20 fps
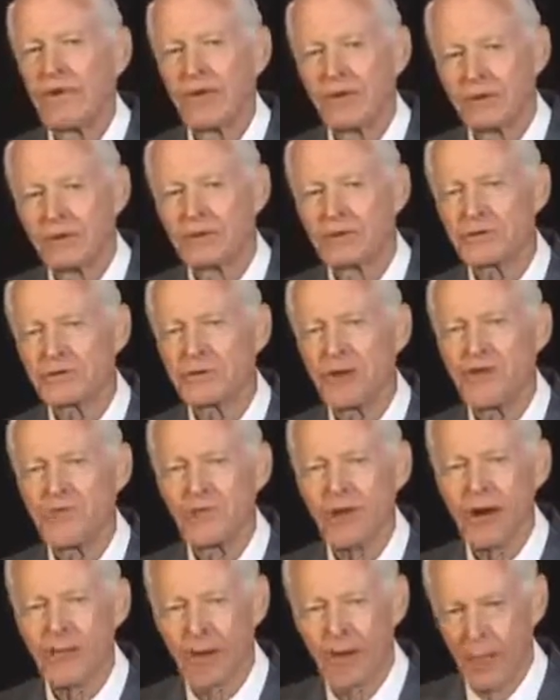
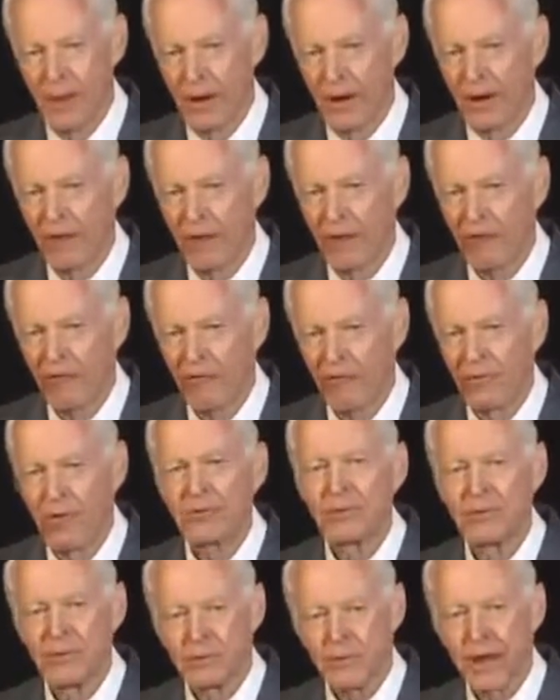industry from America
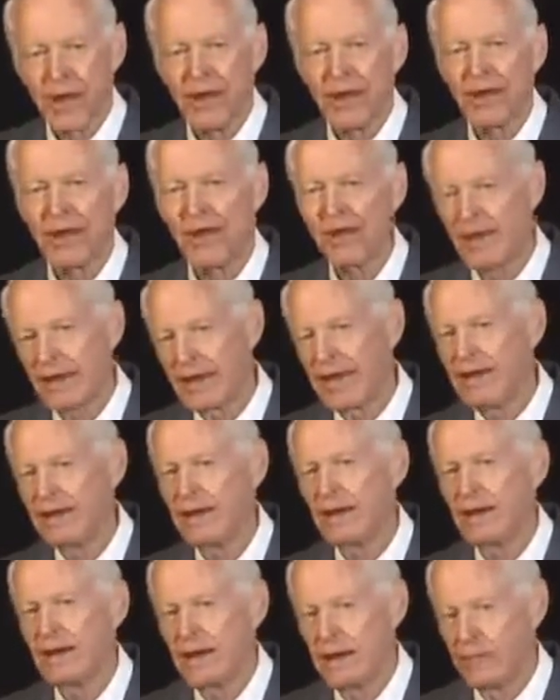to China and
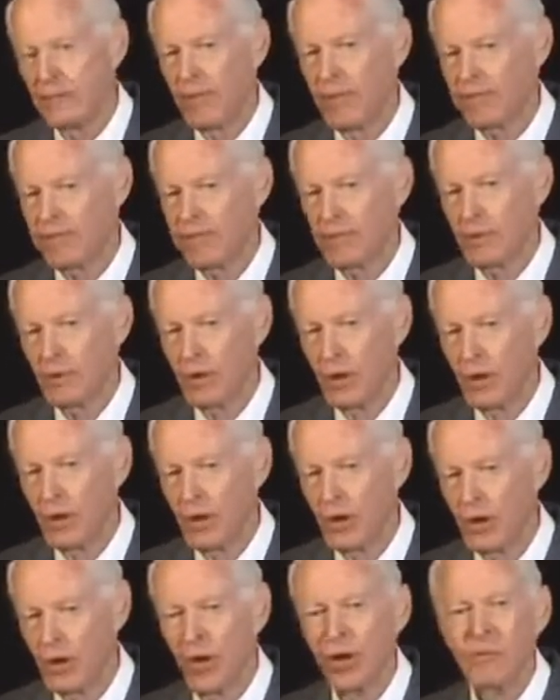India and
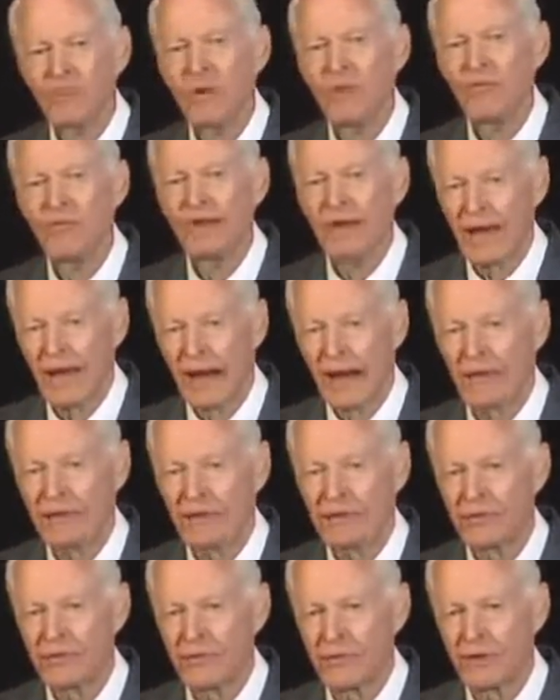Mexico, moving it
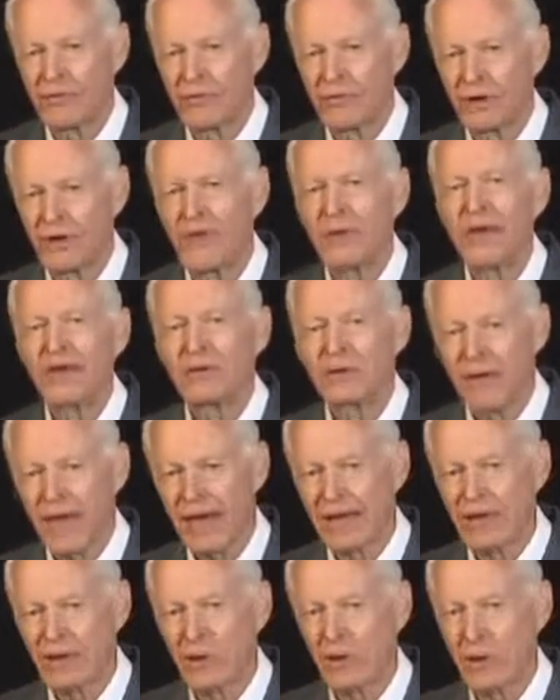out of this country,
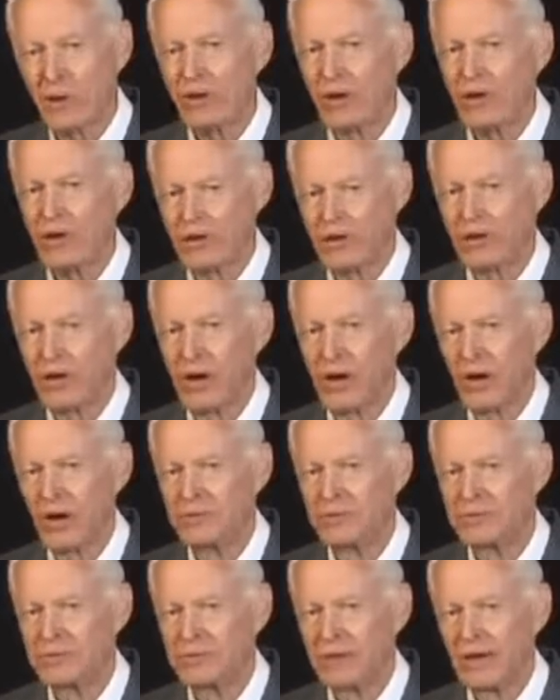taking away your
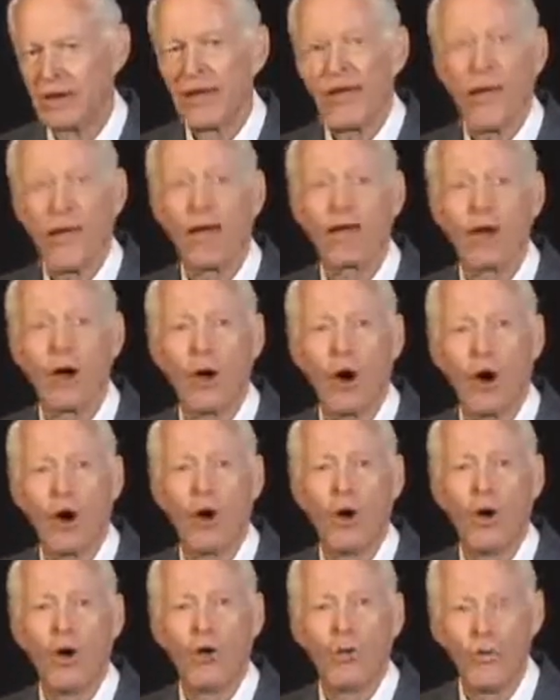jobs. And
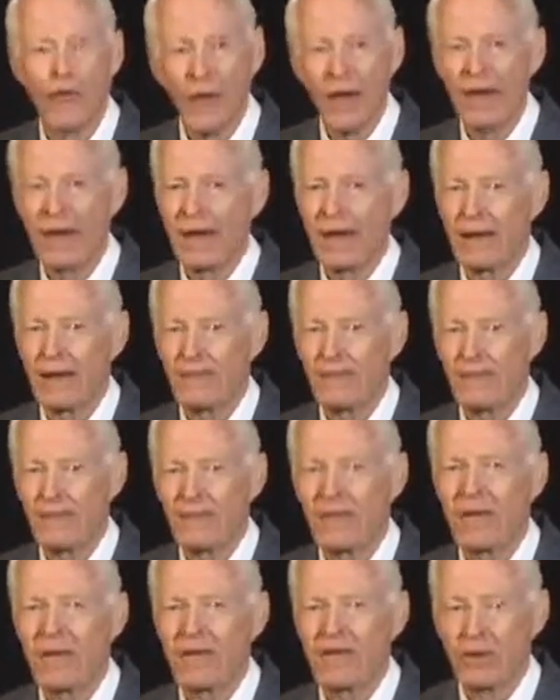already
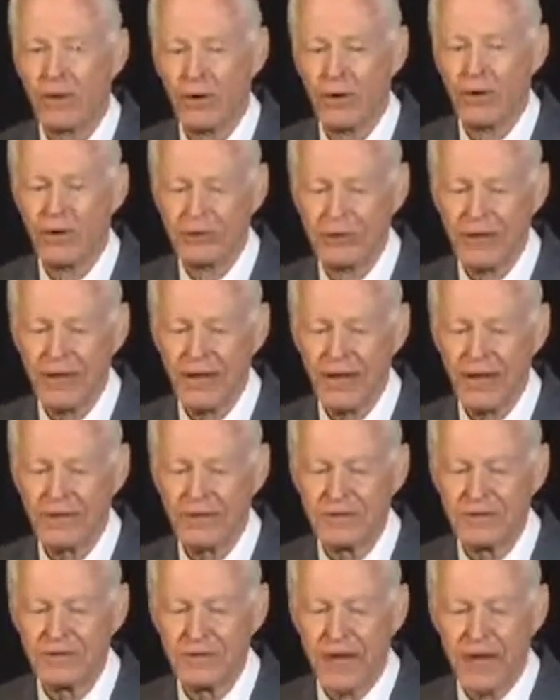in those
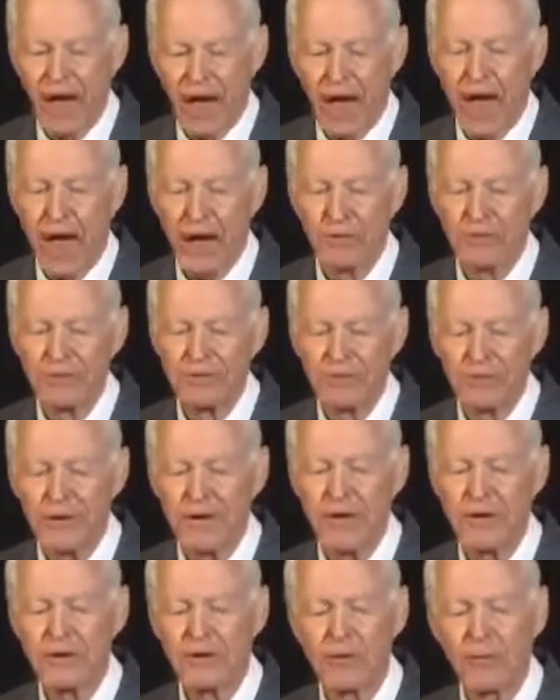days, I was
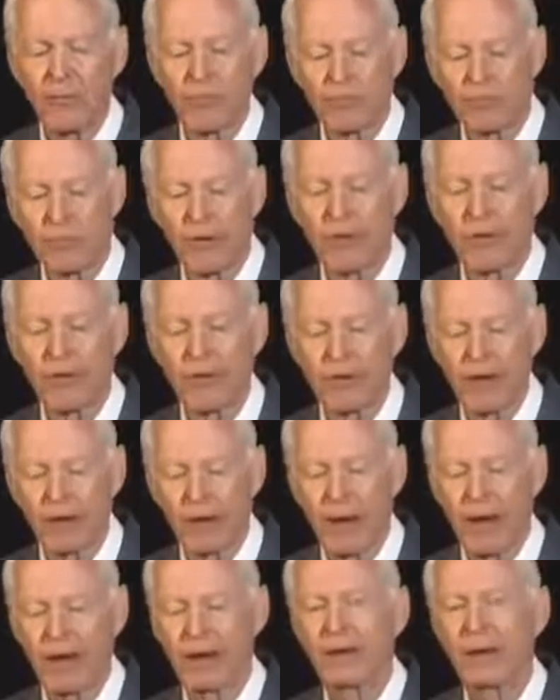hearing them
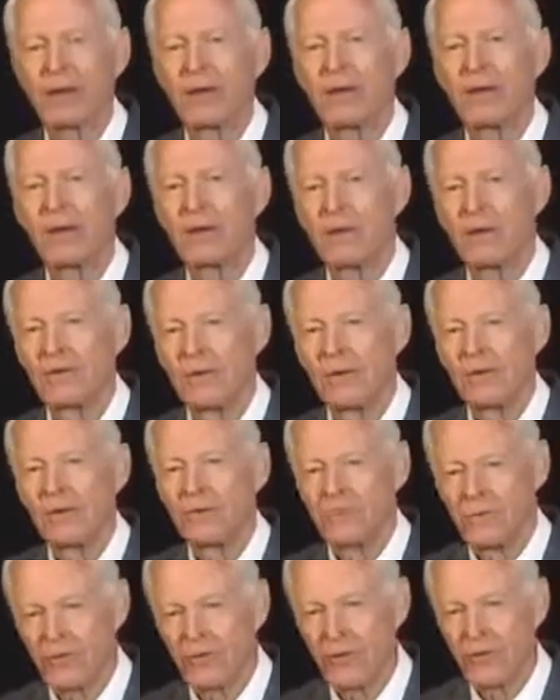talking about
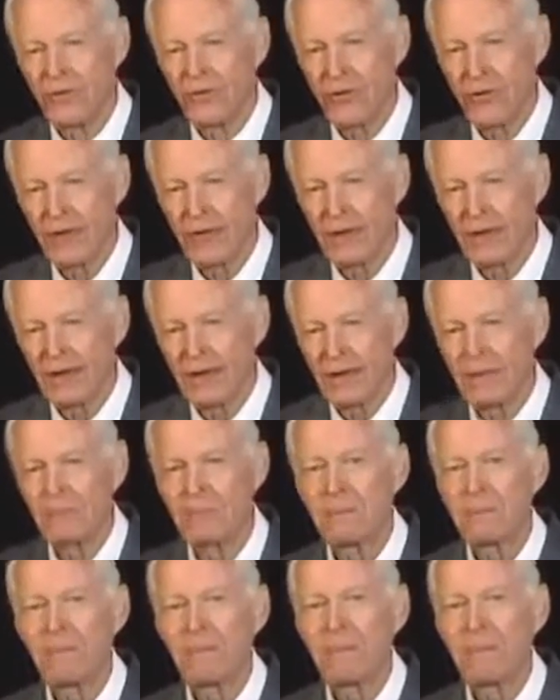free trade